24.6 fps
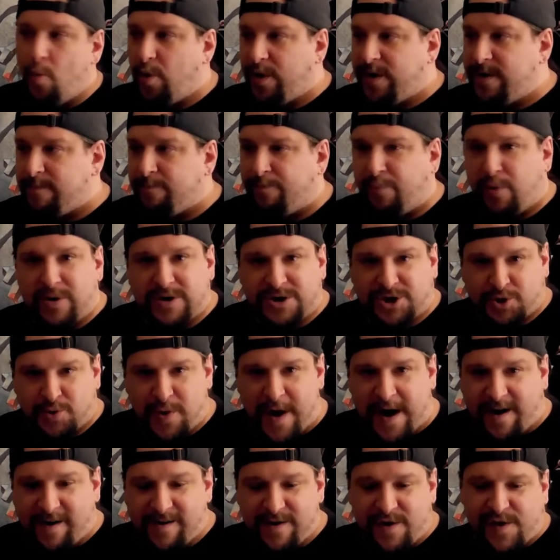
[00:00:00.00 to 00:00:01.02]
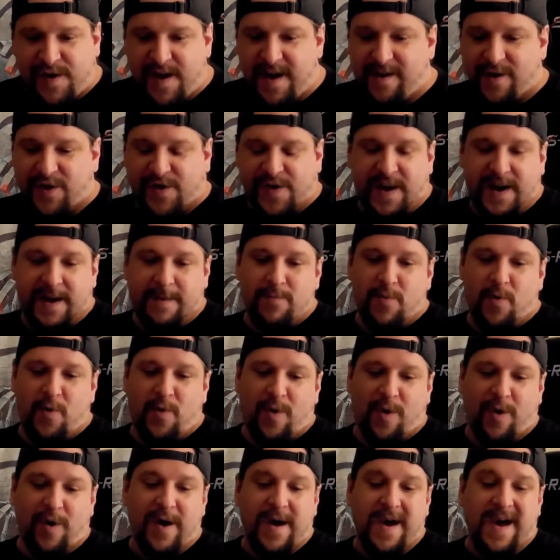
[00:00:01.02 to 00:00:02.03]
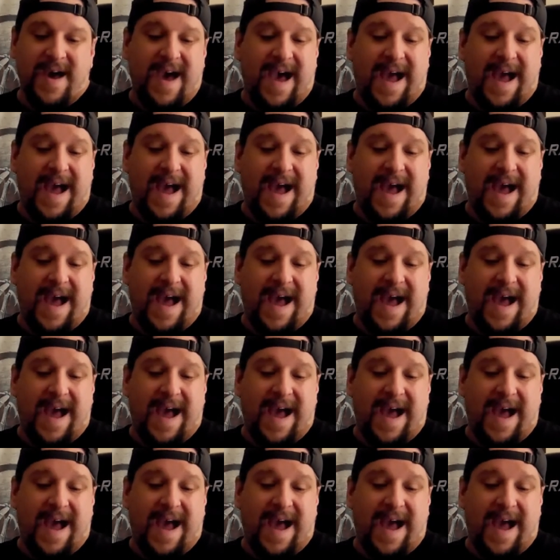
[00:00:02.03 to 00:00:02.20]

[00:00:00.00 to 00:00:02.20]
wouldn't push record sales anymore,